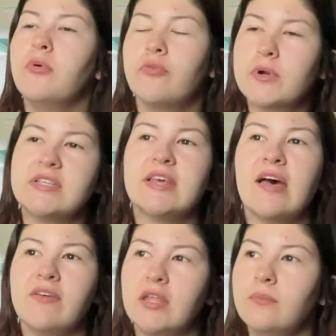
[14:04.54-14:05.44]
before
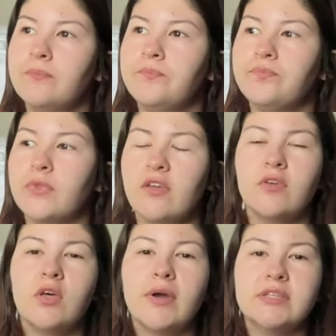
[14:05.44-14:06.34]
7,
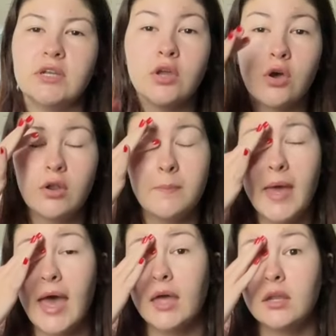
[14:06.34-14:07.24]
even though I didn't go to
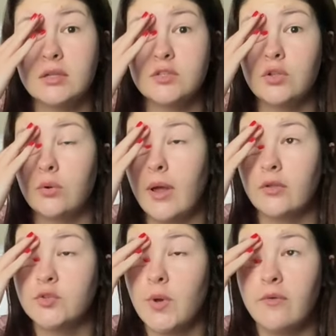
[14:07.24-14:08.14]
bed until
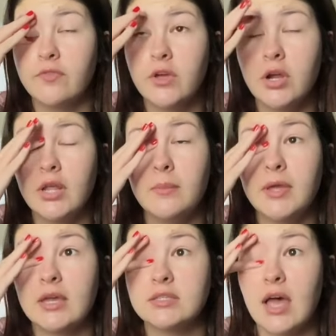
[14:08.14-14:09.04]
around 12:30
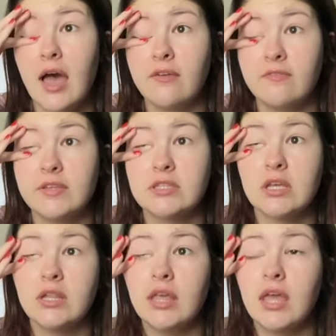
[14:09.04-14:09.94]
because I
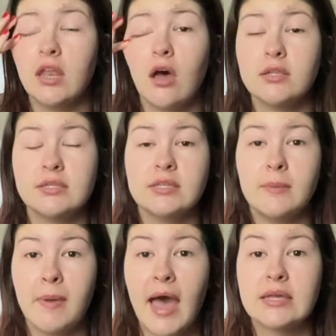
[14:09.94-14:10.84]
physically cannot
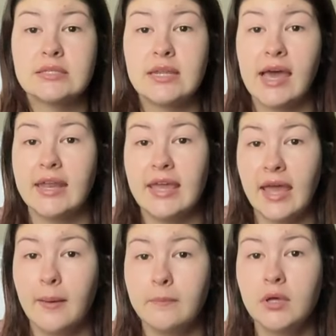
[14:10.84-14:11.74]
sleep past 9
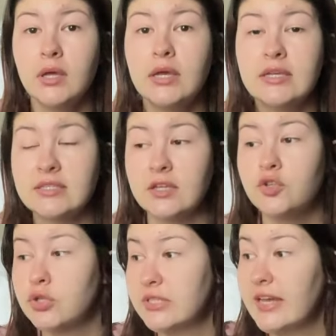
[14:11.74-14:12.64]
a.m.
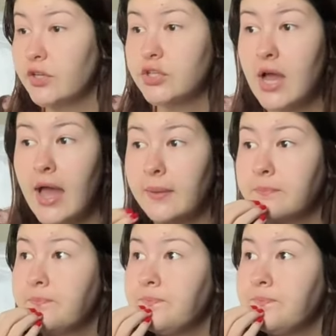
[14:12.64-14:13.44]
Central Standard Time.